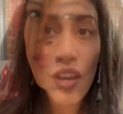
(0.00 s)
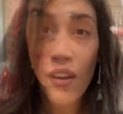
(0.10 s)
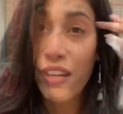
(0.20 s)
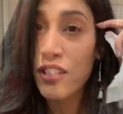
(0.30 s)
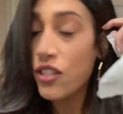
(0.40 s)

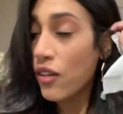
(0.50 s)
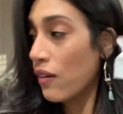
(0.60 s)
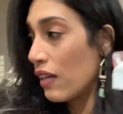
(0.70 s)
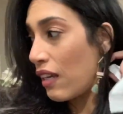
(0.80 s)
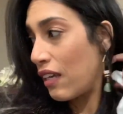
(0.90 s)
All right, so
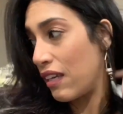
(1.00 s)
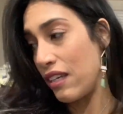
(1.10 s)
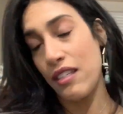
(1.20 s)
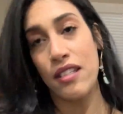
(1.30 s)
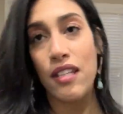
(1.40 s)
it
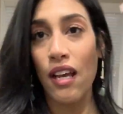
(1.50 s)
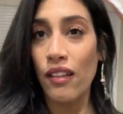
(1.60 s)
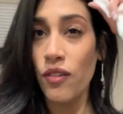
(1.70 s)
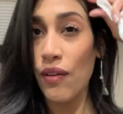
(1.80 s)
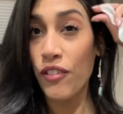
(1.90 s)
is a
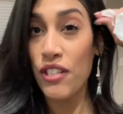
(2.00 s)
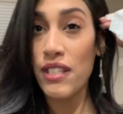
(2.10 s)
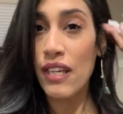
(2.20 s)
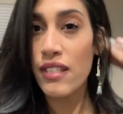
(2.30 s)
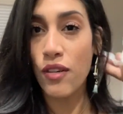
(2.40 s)
little after
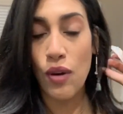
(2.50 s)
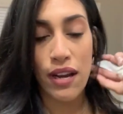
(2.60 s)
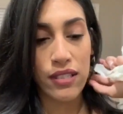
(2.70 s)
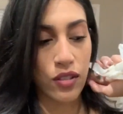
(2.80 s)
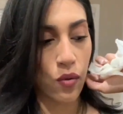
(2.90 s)
6 and
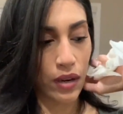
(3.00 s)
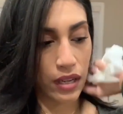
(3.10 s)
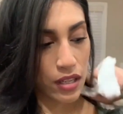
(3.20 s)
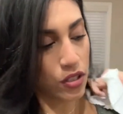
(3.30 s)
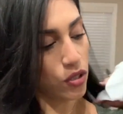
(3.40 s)
Ryan's
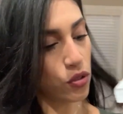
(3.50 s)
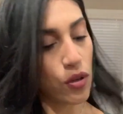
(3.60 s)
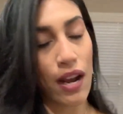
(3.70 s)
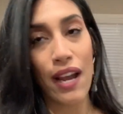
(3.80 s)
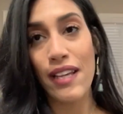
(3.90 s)
going to
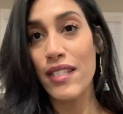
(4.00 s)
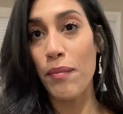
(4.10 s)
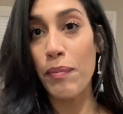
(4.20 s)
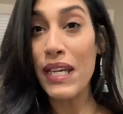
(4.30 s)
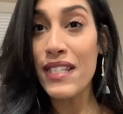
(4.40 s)
try
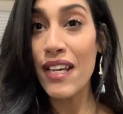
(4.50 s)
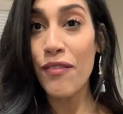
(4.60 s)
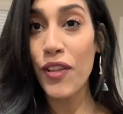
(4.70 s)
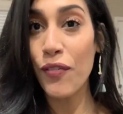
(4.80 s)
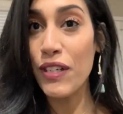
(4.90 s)
some pizza
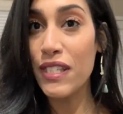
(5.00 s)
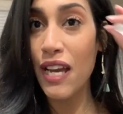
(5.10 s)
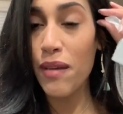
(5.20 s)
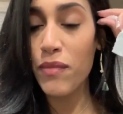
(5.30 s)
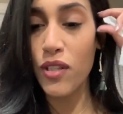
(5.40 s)
for the first time.